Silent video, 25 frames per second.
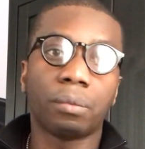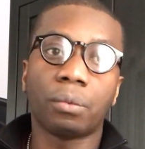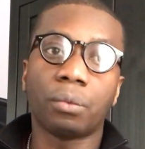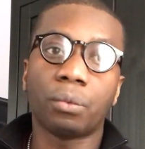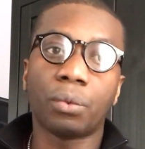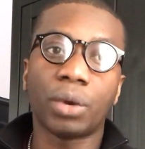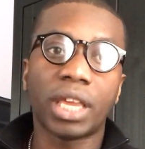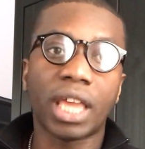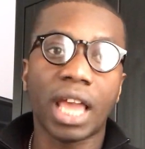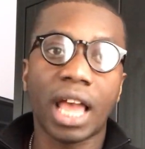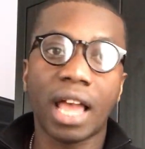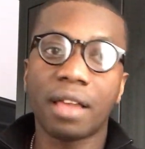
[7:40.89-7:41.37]

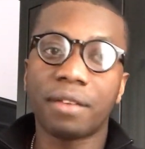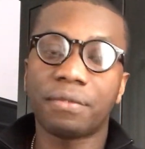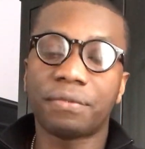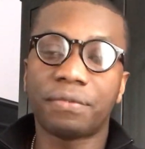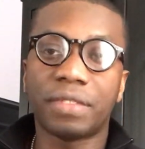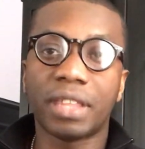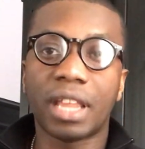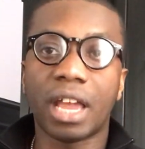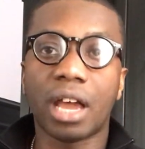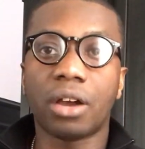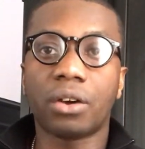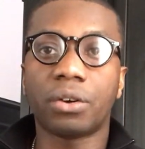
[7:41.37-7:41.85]
we
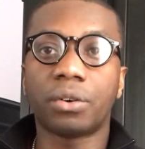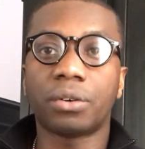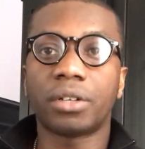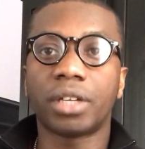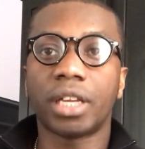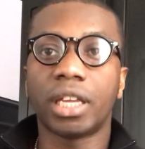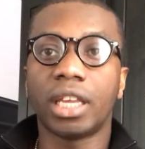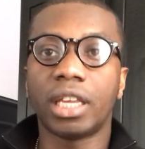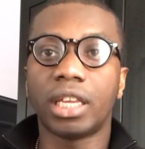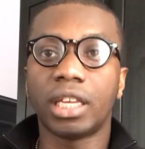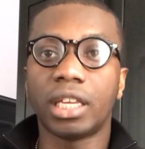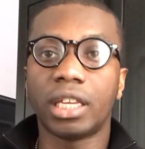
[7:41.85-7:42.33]
have
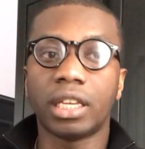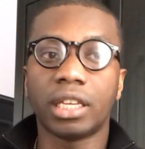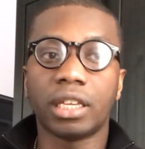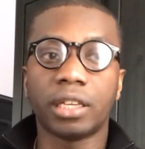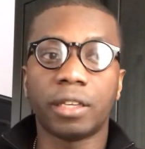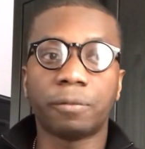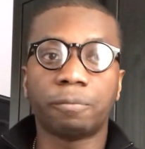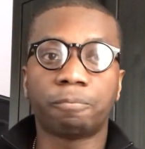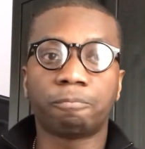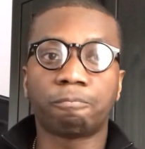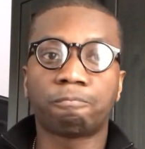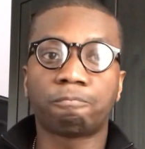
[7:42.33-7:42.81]
now
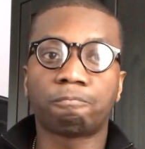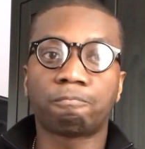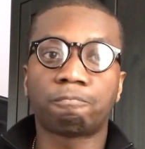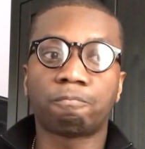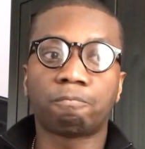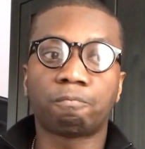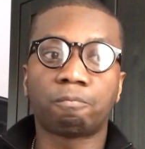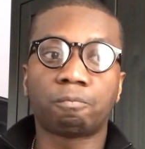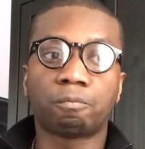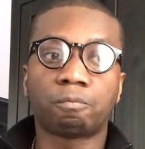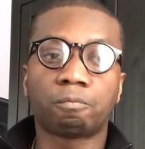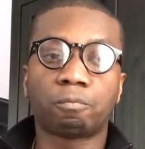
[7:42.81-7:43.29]
a
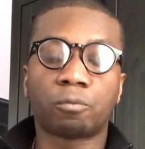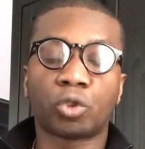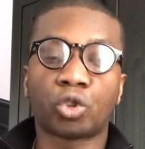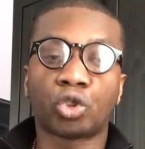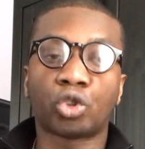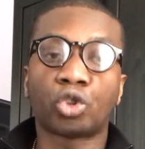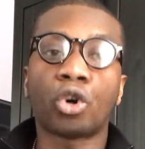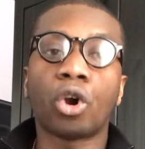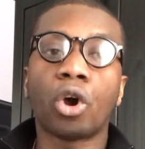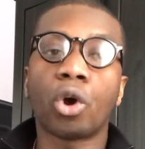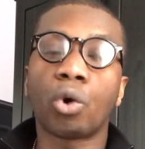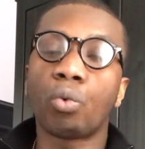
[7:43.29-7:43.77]

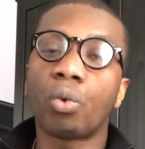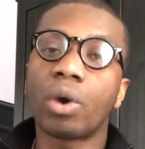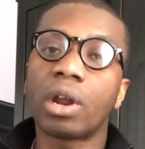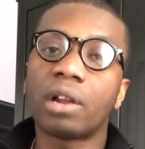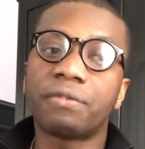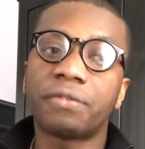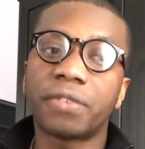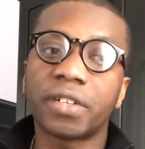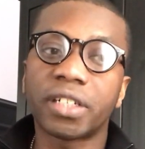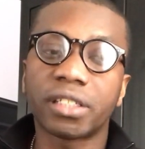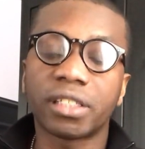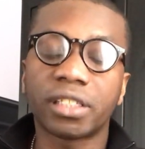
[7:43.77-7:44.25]
strong
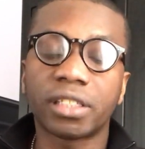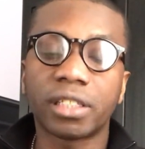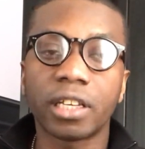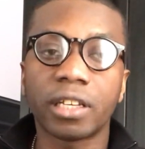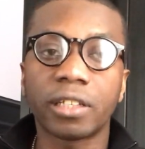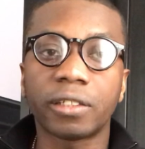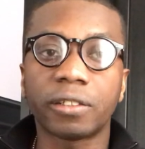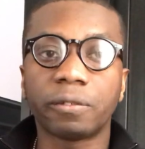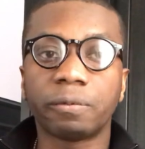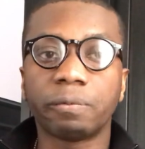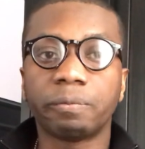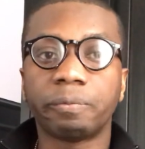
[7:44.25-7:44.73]
welfare
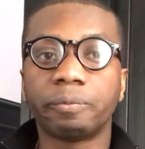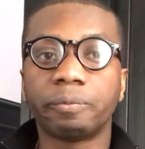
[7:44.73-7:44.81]
state.